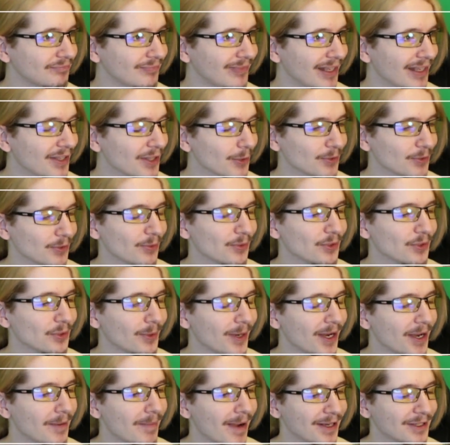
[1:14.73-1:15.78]
There's also
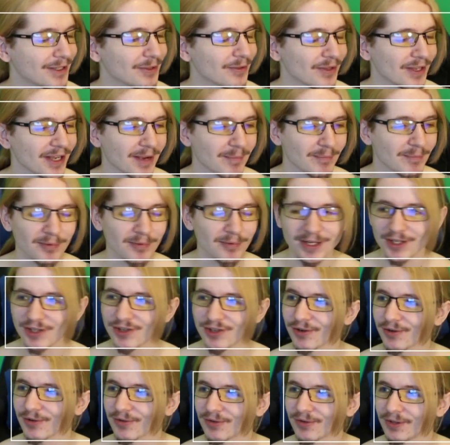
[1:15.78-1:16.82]
a matter that I'm pretty
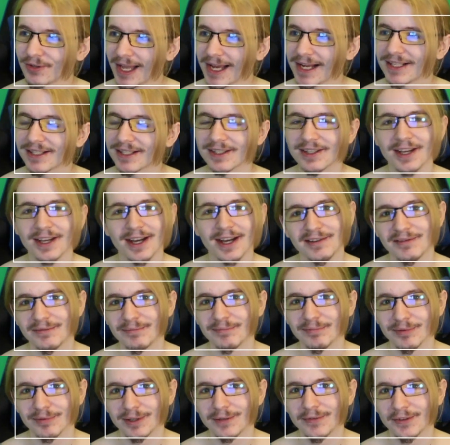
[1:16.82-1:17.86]
sure the lights that I've
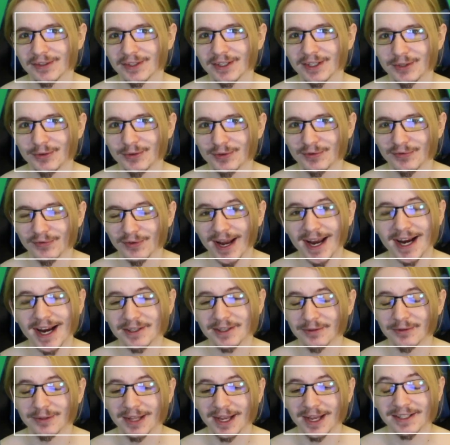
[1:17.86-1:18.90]
previously used for
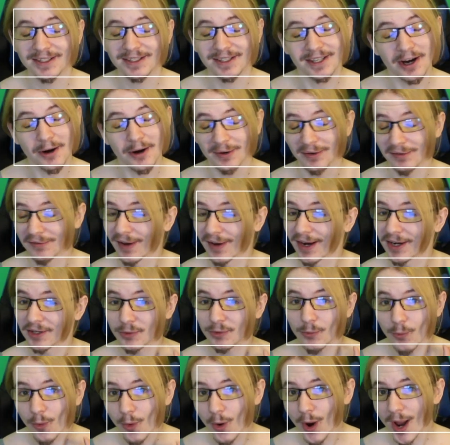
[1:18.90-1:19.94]
actor lighting are in fact
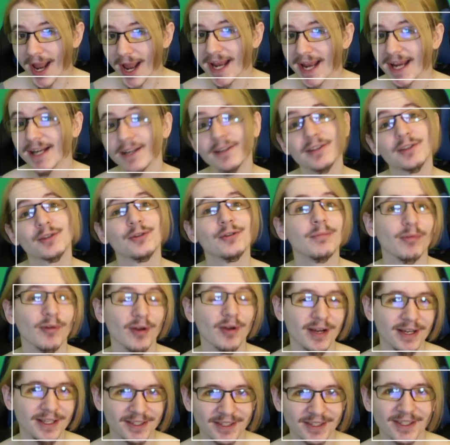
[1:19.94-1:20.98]
way too
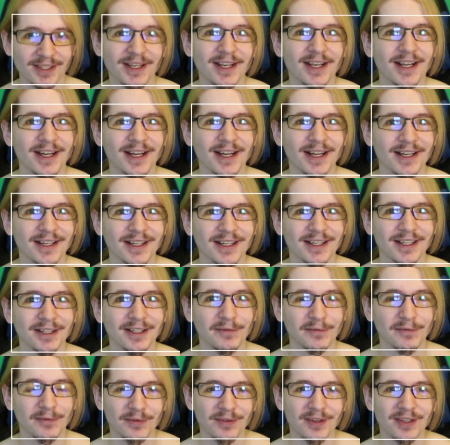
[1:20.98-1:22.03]
bright
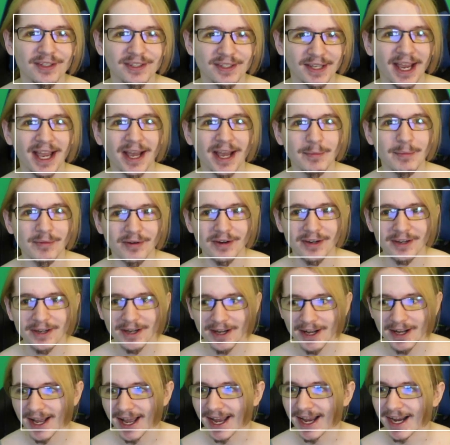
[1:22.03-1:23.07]
for this camera,
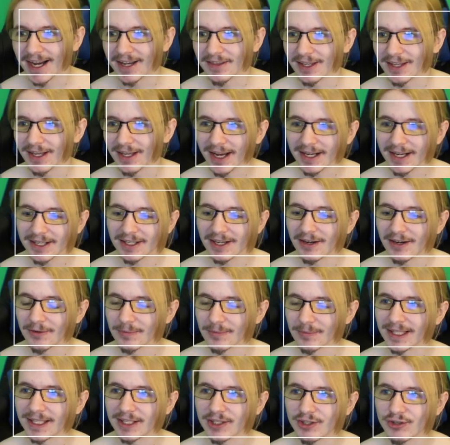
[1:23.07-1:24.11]
and I can't
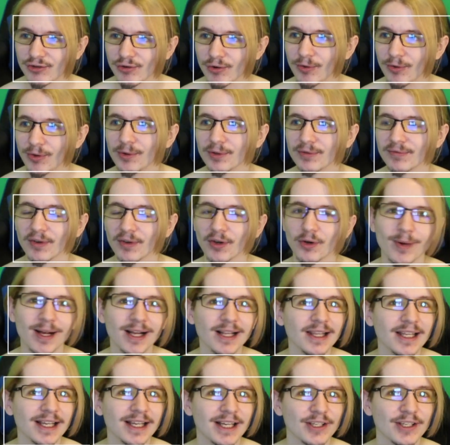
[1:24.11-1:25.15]
really control those very
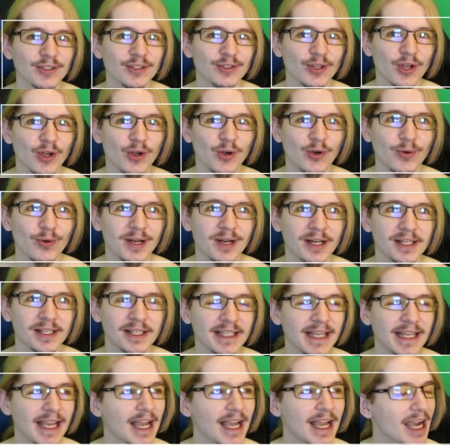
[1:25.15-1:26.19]
well. So
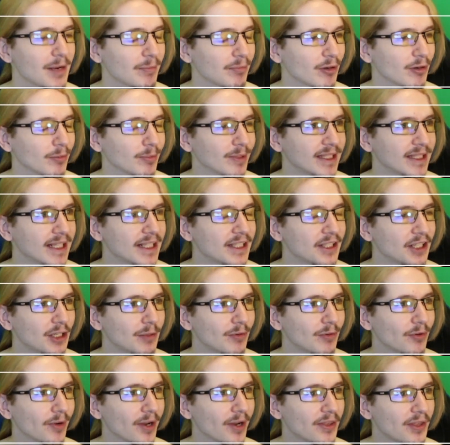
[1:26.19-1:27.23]
yeah, I probably need to
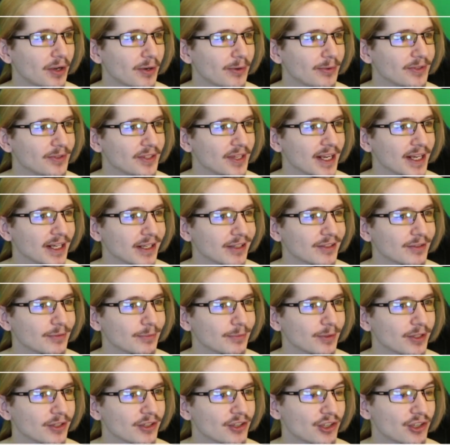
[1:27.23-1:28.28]
upgrade those next,
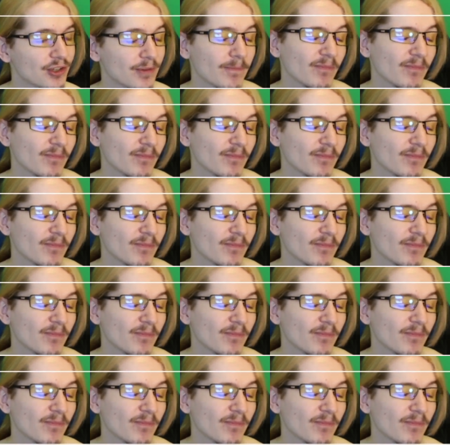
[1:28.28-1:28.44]
which...